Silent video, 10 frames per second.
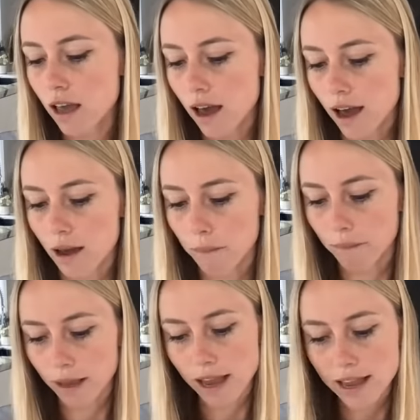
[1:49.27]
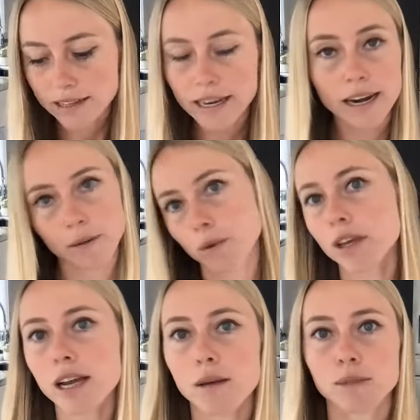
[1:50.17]
Um, and again, it
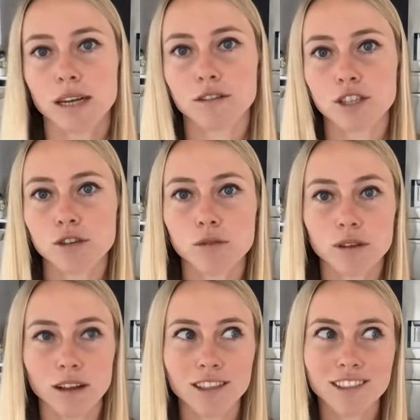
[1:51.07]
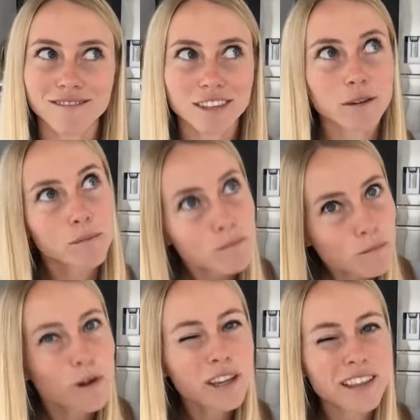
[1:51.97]
really comes down to, a, you know,
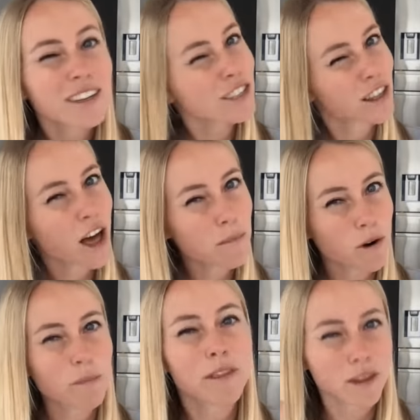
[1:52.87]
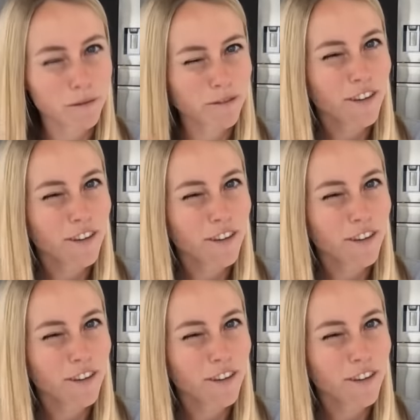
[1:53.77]
really, there's a lot more, but the,